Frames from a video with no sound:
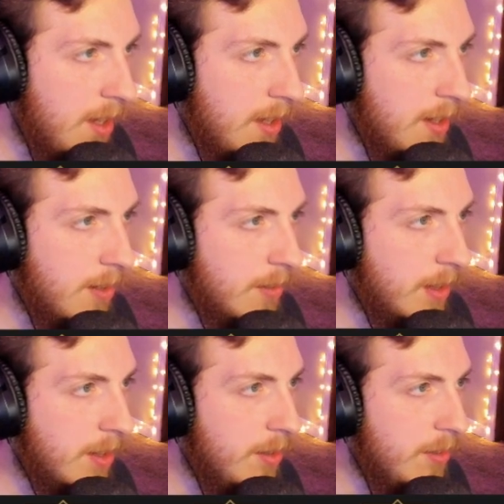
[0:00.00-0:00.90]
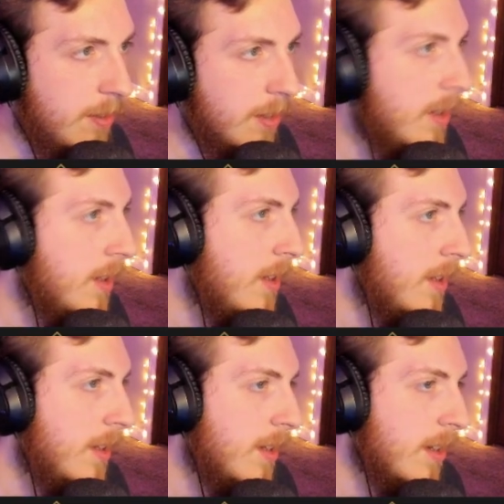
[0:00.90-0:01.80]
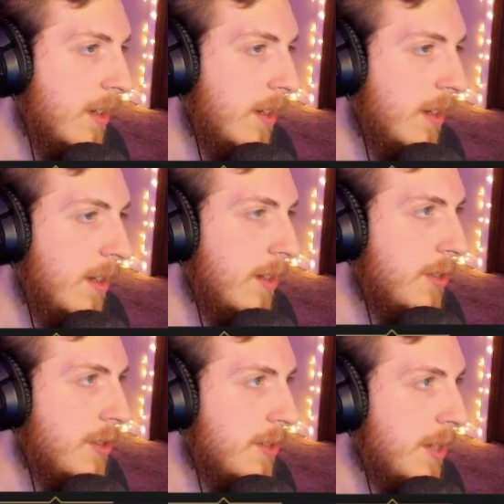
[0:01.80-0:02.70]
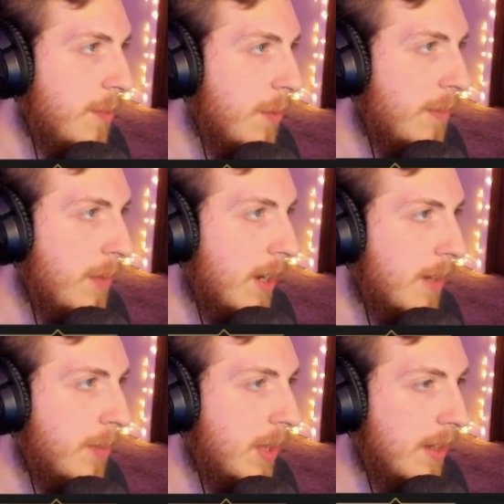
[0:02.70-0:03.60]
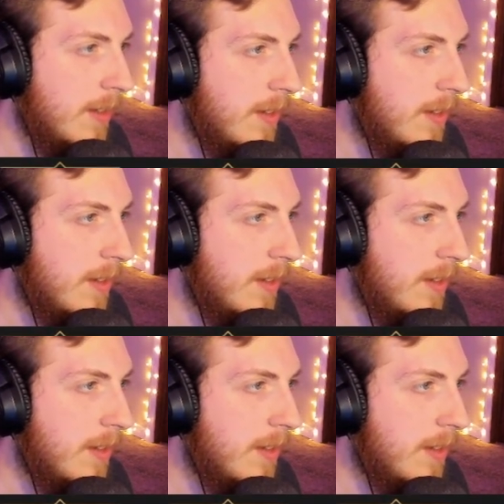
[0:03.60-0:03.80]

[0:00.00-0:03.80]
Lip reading: there we go. Just need 1 block, please. And